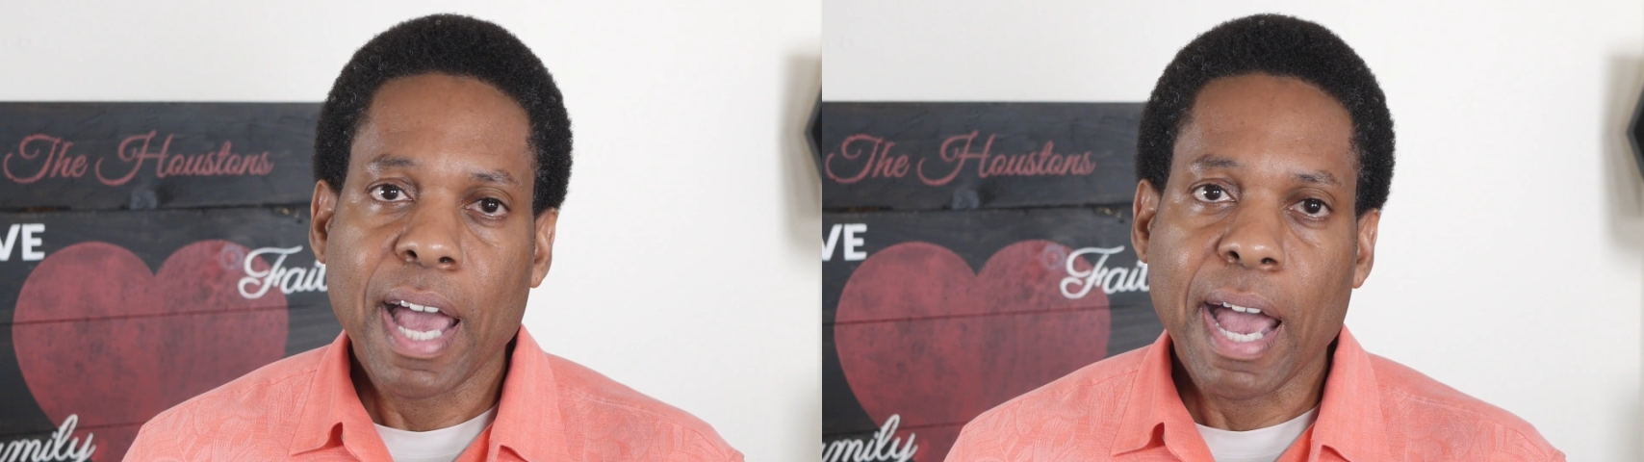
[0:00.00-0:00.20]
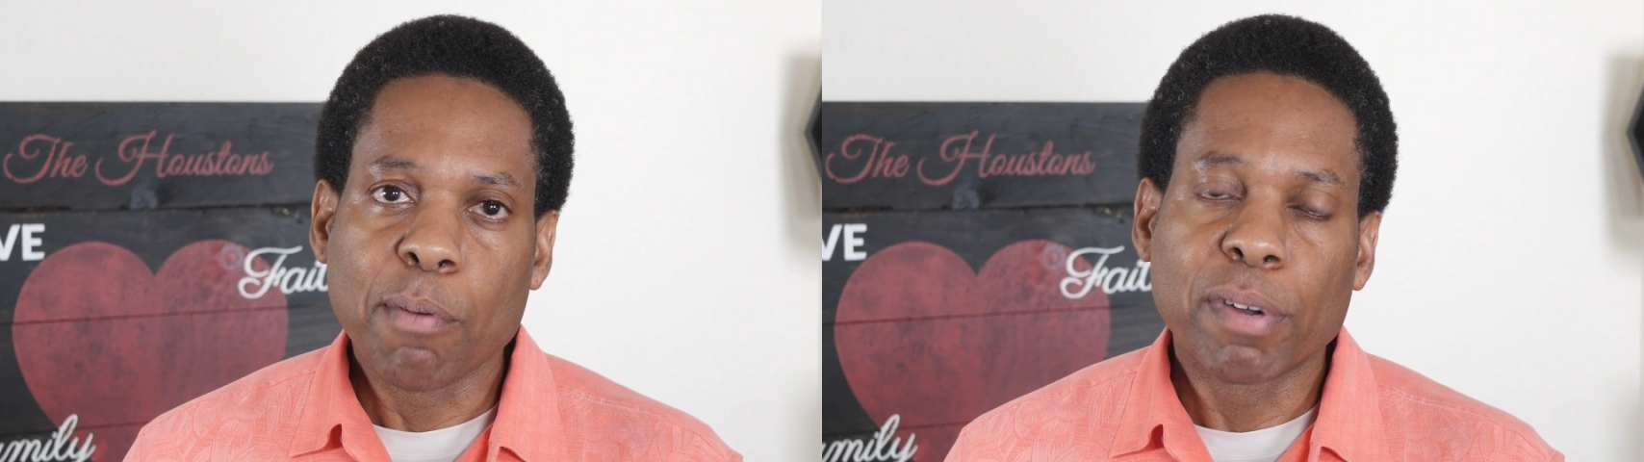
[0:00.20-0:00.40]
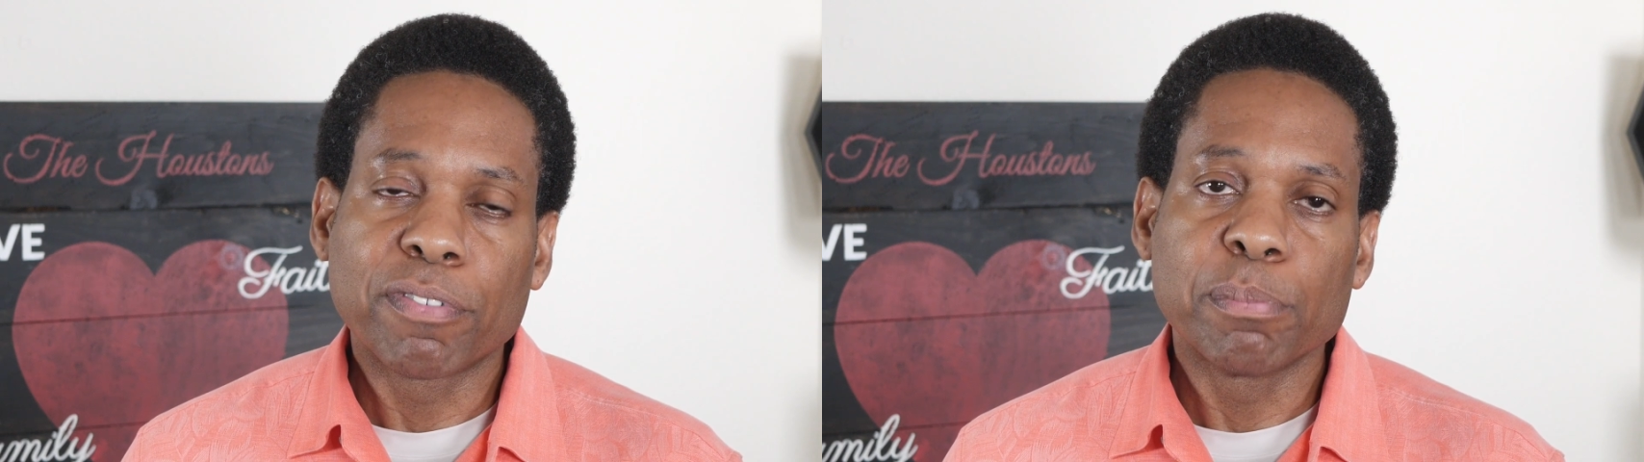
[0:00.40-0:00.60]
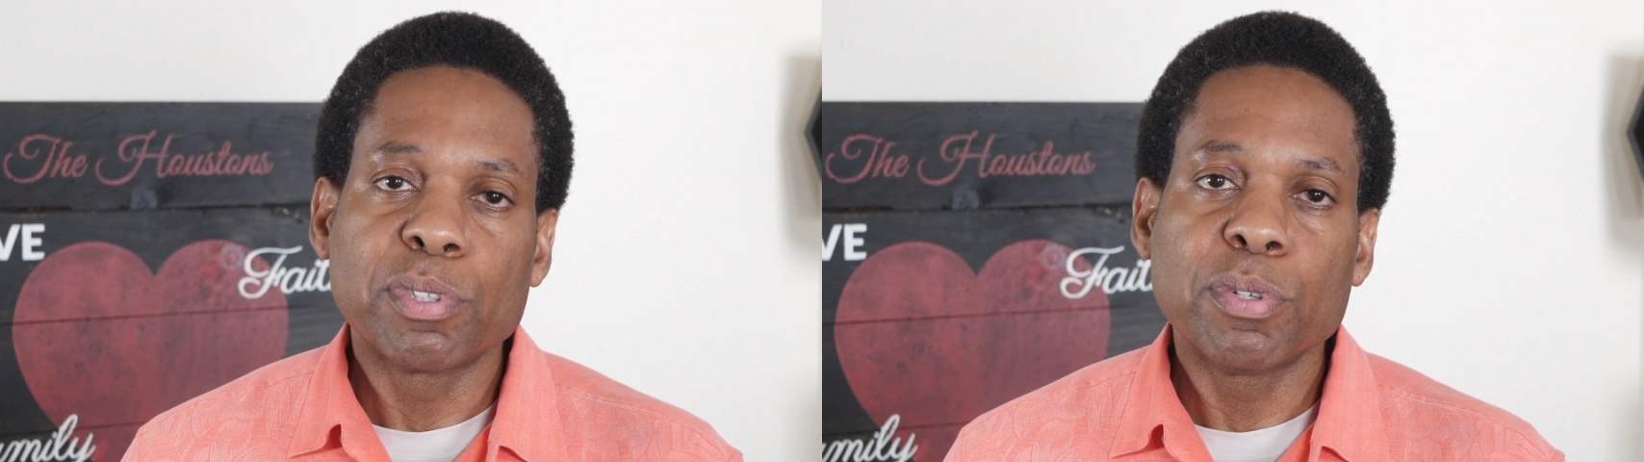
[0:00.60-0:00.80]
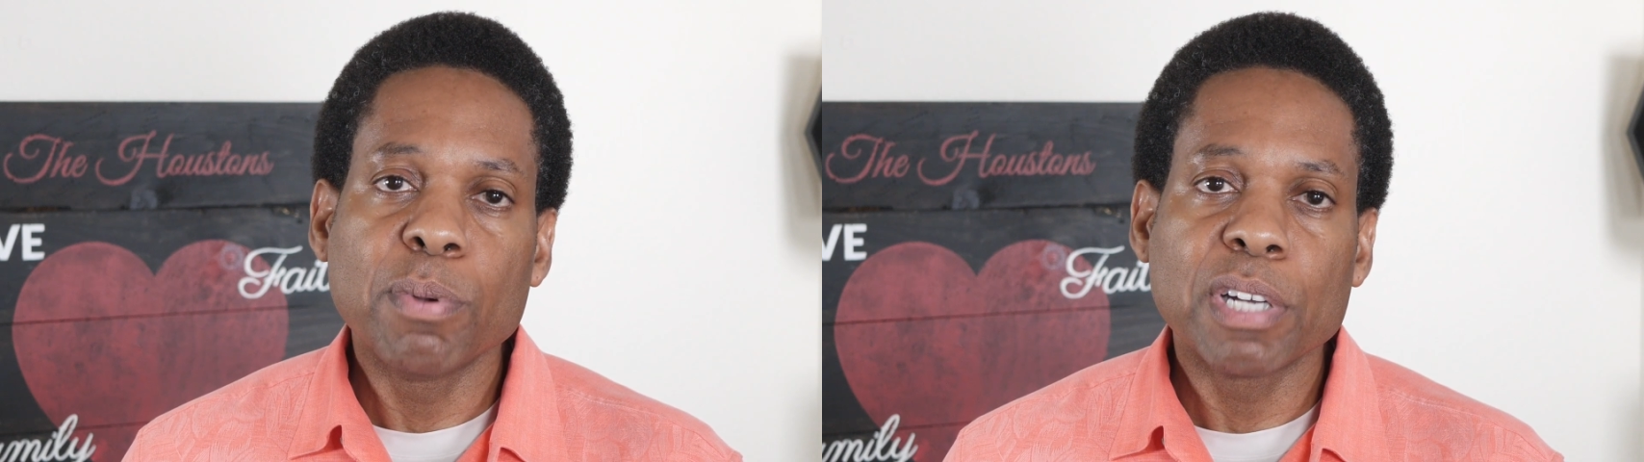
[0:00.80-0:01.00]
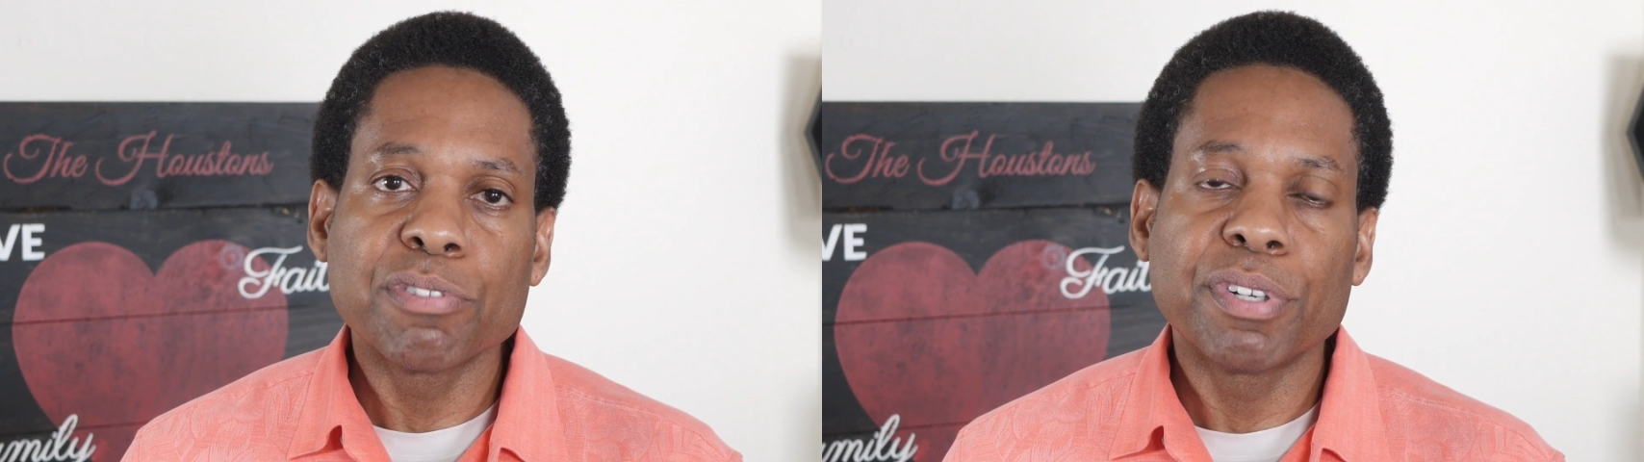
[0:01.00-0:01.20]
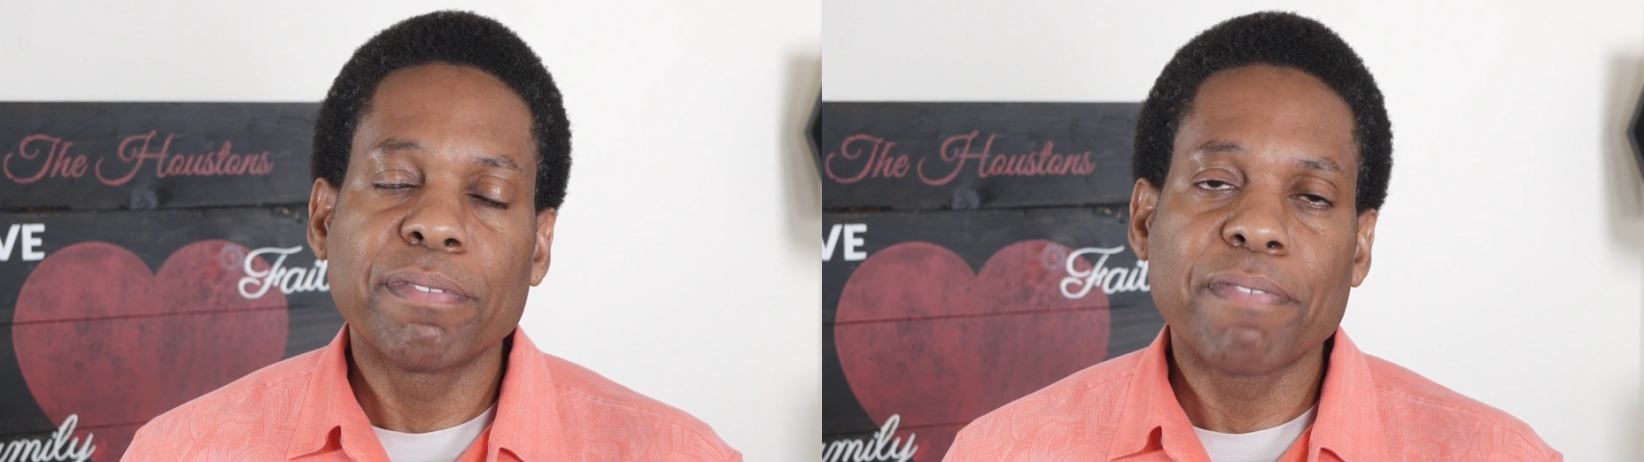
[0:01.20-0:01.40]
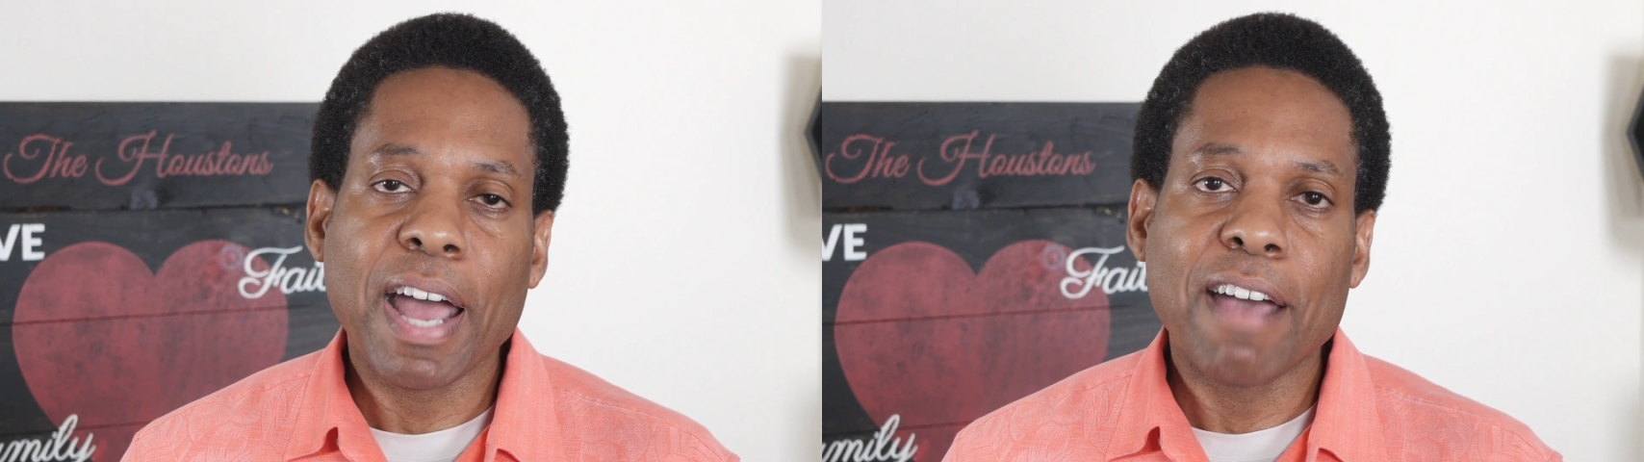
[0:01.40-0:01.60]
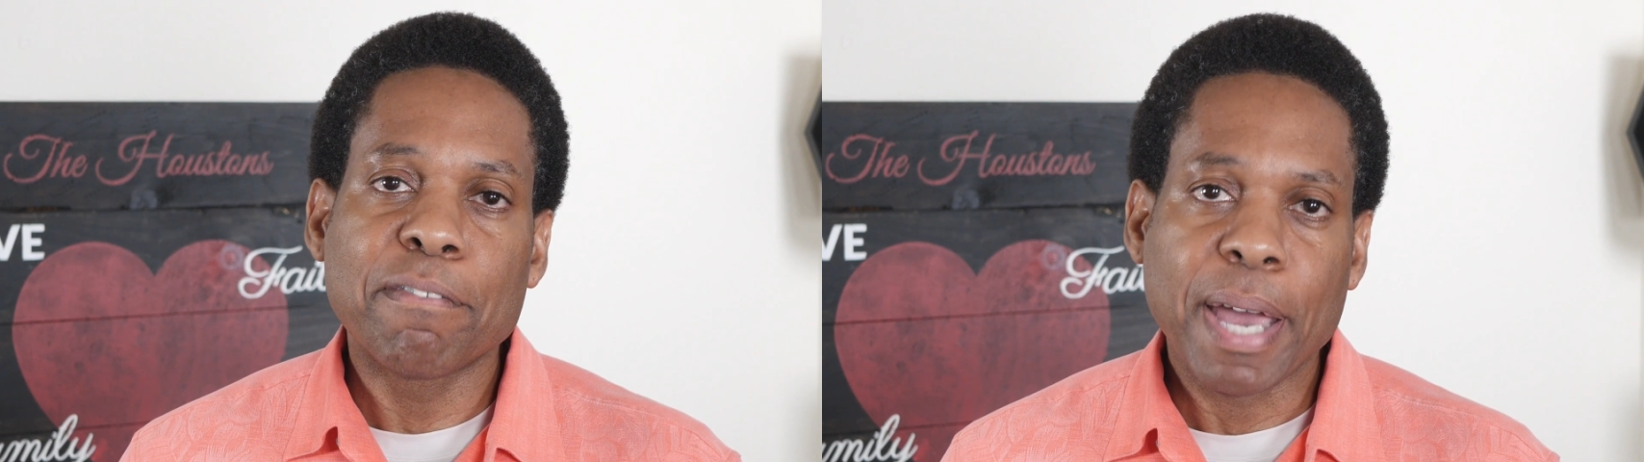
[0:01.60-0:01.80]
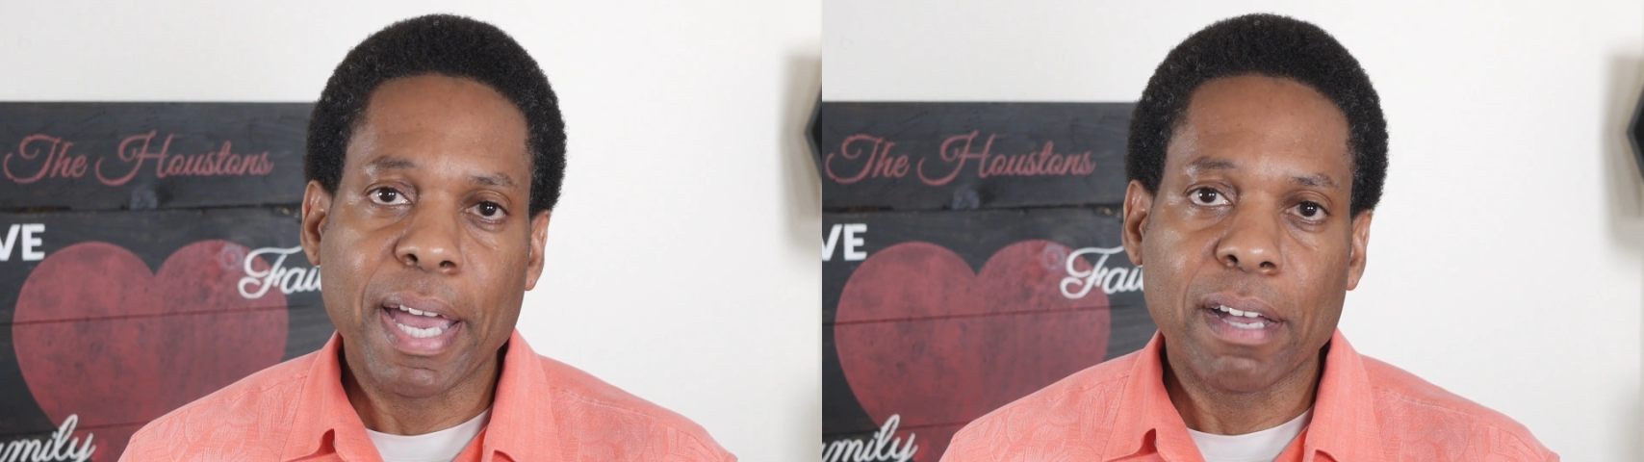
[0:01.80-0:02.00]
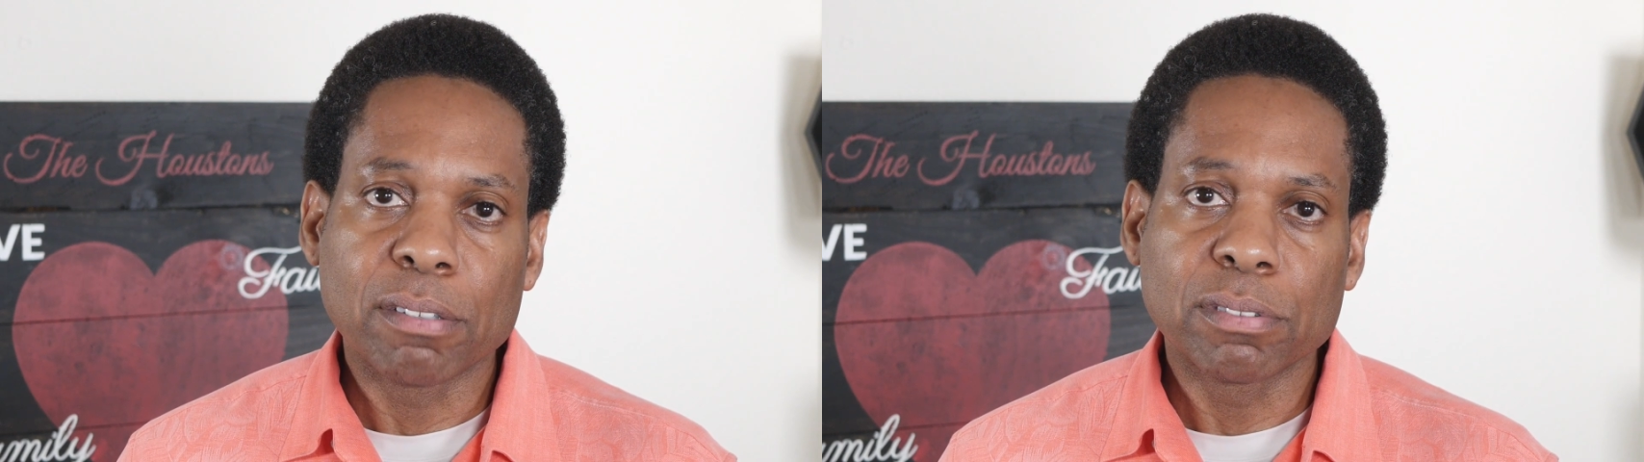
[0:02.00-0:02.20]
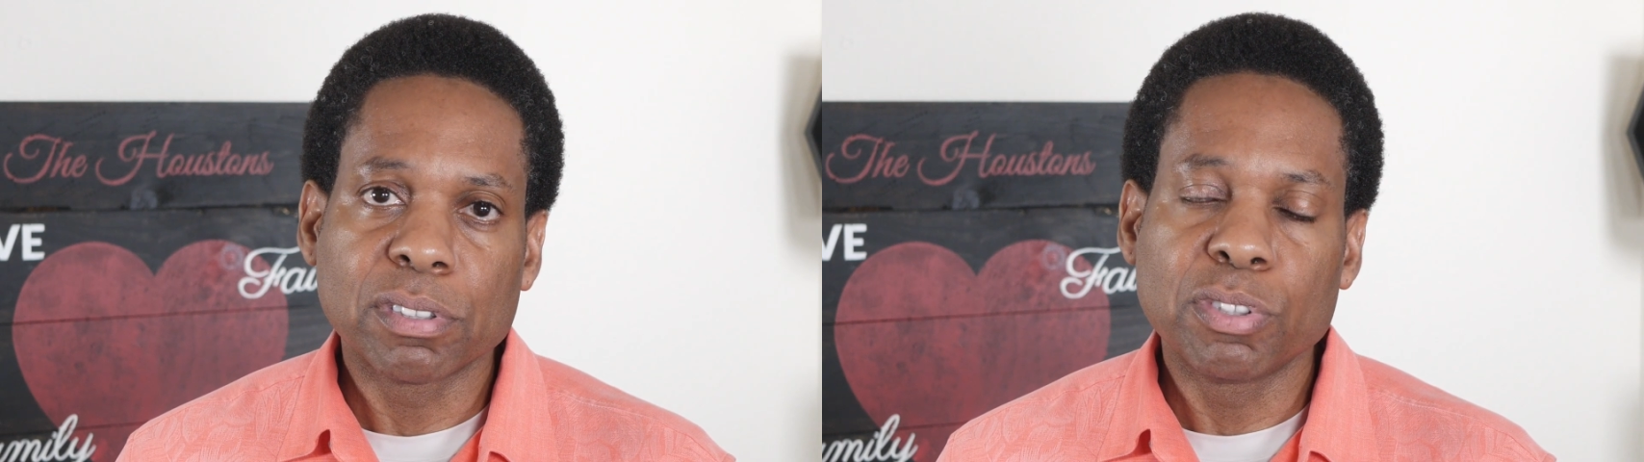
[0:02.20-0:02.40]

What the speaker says: I went from 205 pounds